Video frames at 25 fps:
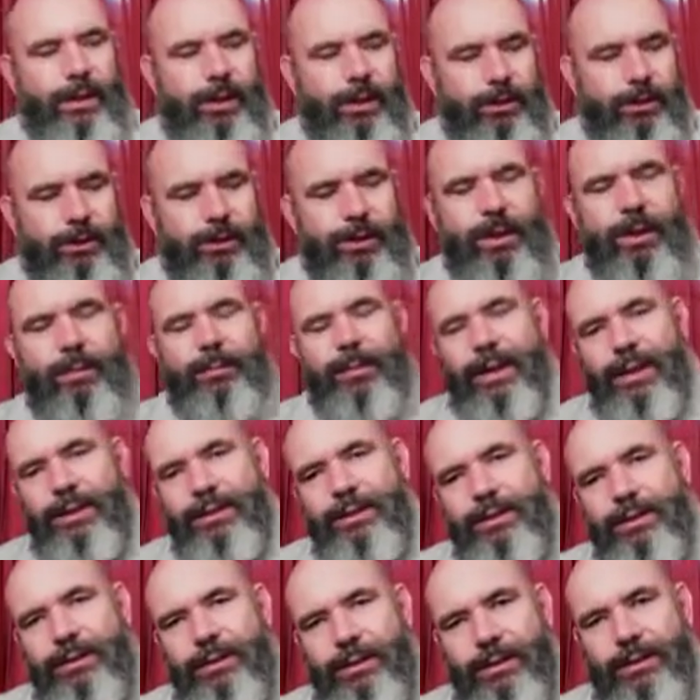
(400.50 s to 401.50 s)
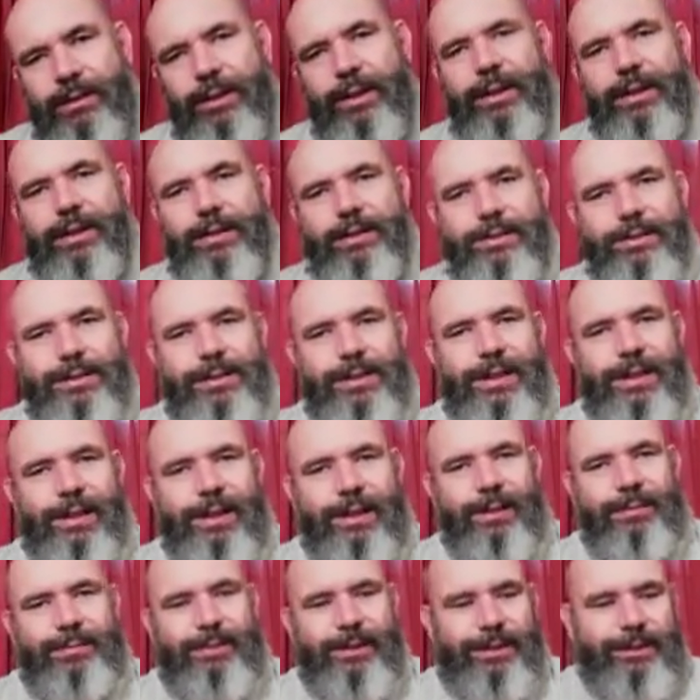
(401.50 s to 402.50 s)
you go back to the Greek and you say, oh,
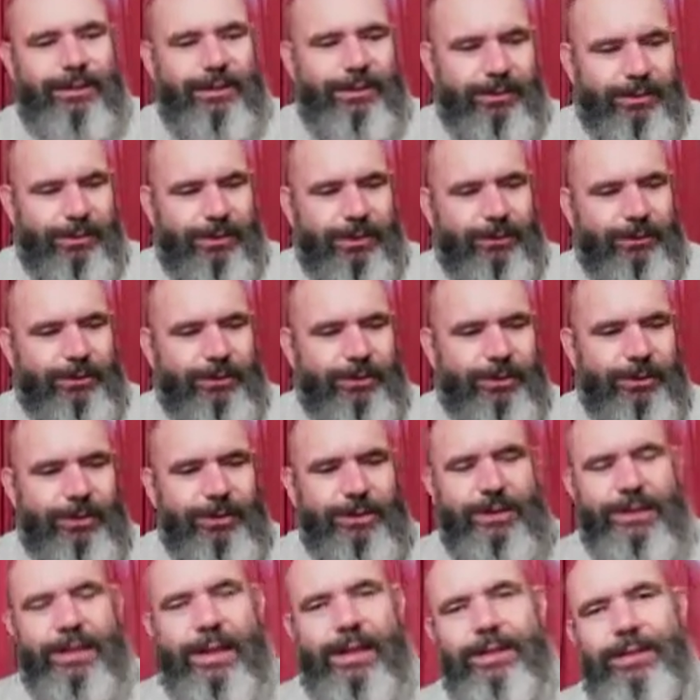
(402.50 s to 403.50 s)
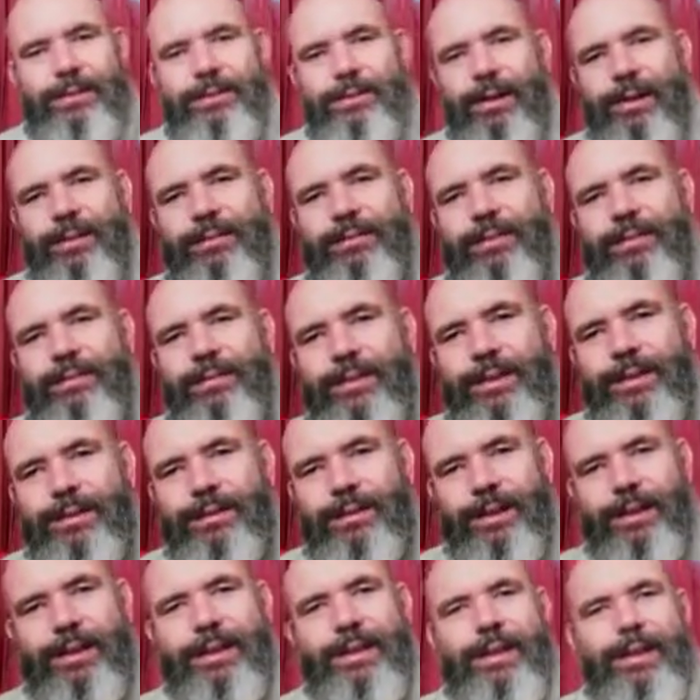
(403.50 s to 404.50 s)
but you haven't translated right from the
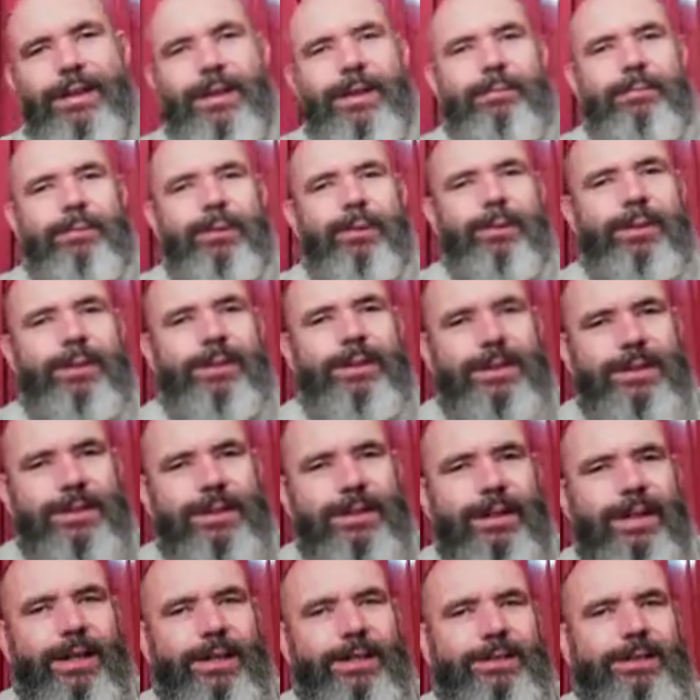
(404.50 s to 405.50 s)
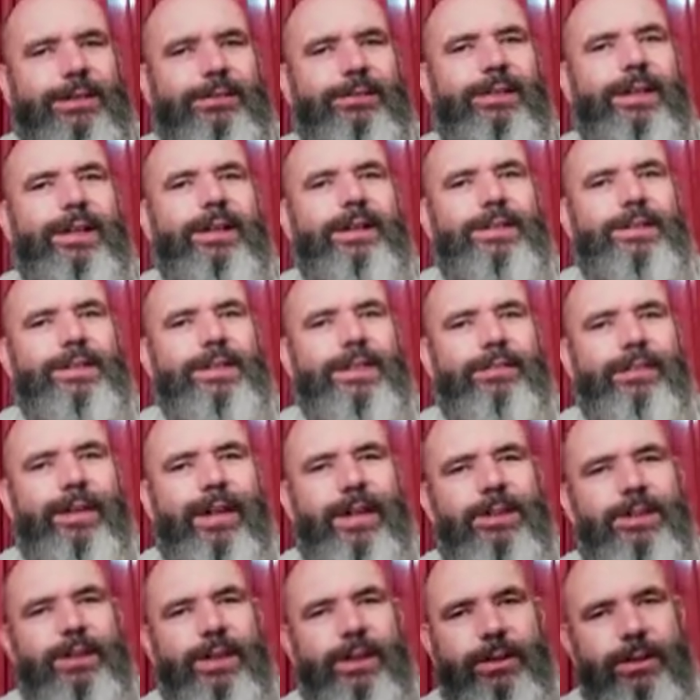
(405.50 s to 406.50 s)
Greek. But what these guys have done is they've
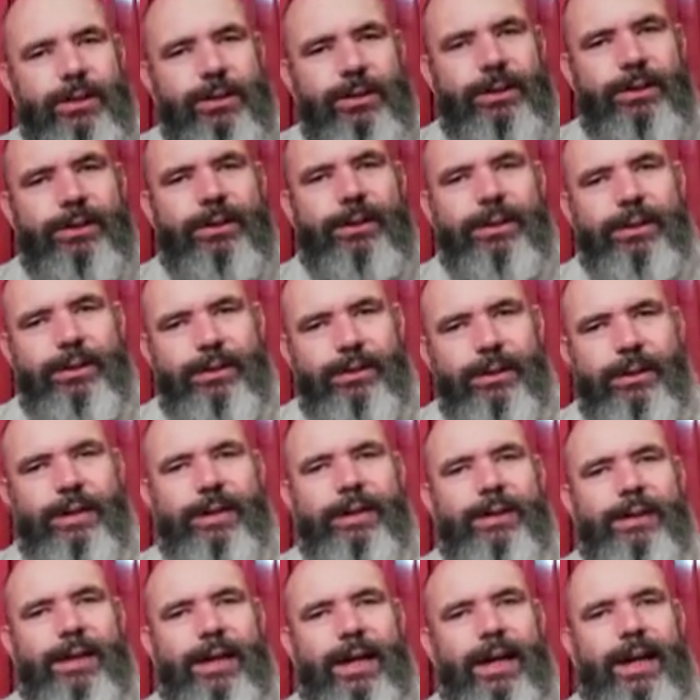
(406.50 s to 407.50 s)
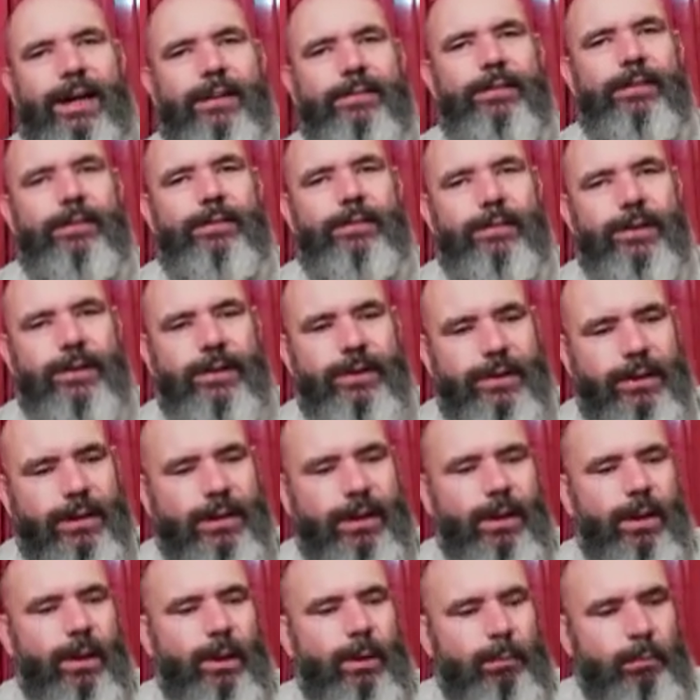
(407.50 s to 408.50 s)
actually cooked the Greek. They have a very
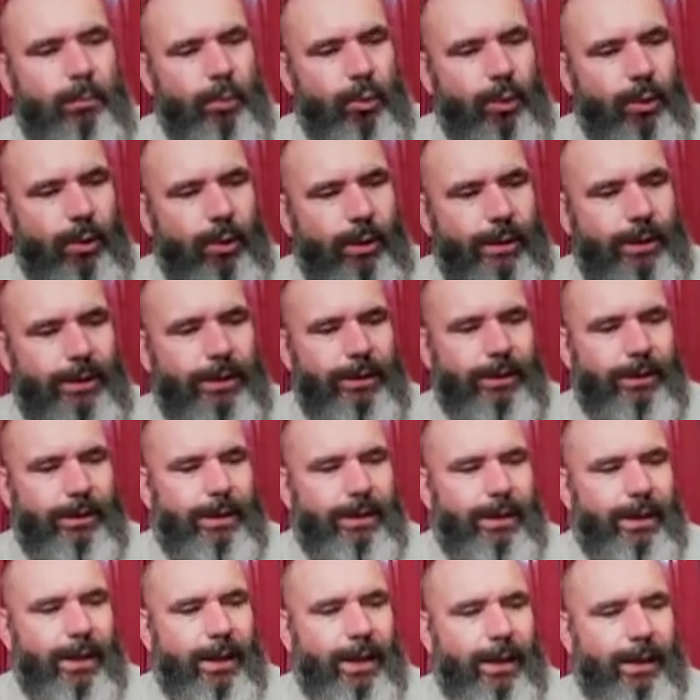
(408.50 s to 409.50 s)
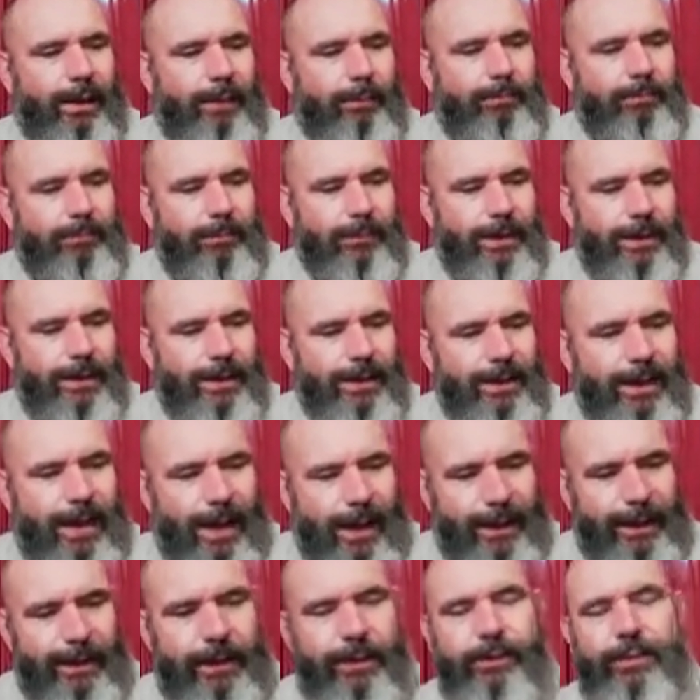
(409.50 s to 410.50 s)
poor,
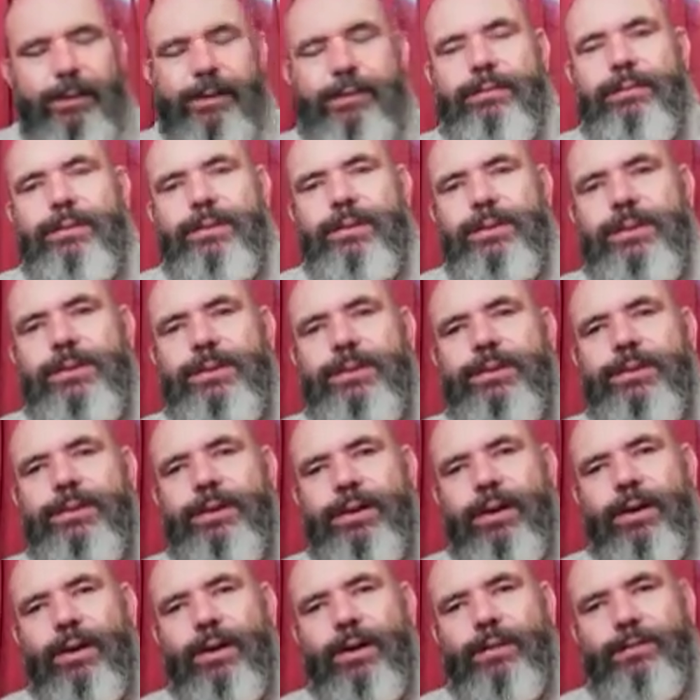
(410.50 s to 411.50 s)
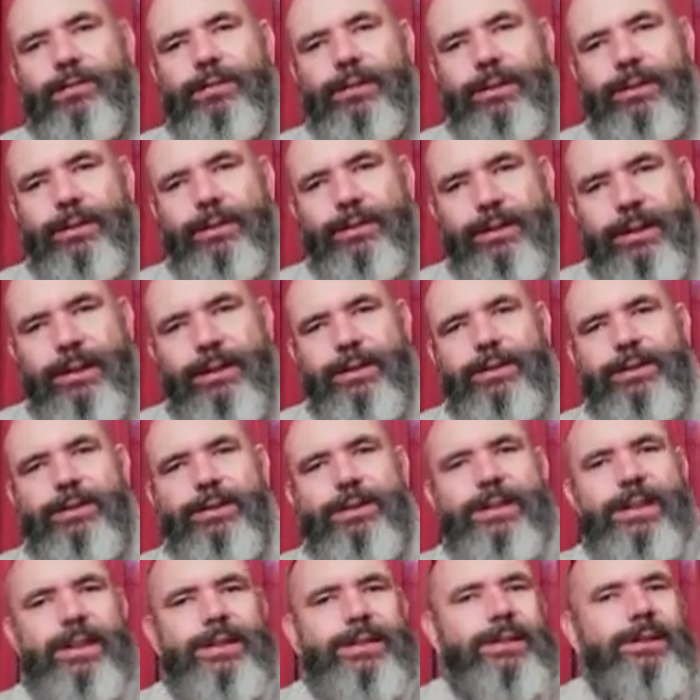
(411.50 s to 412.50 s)
inaccurate version of the Greek New
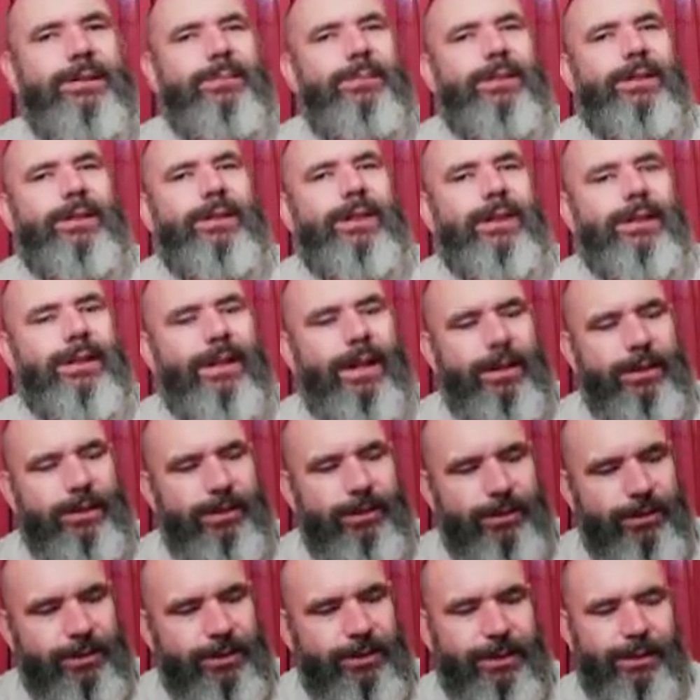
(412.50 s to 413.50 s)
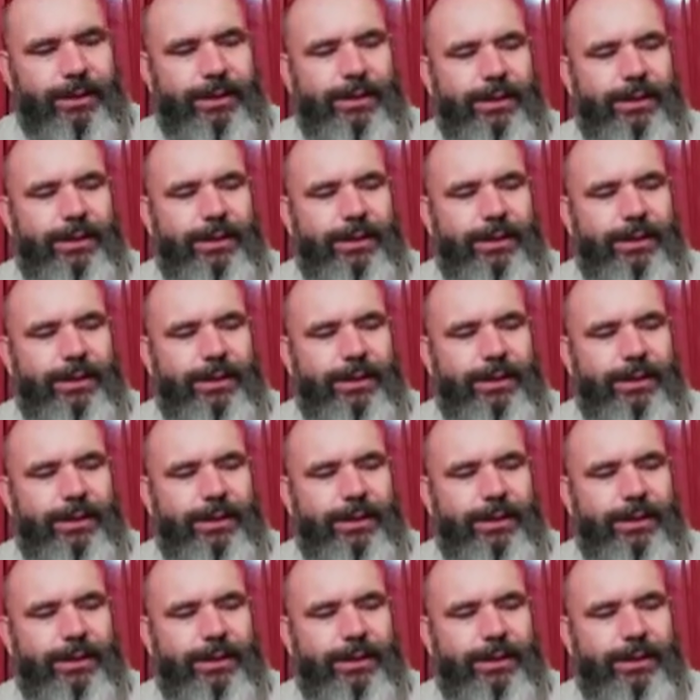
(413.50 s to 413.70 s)
Testament that they're using.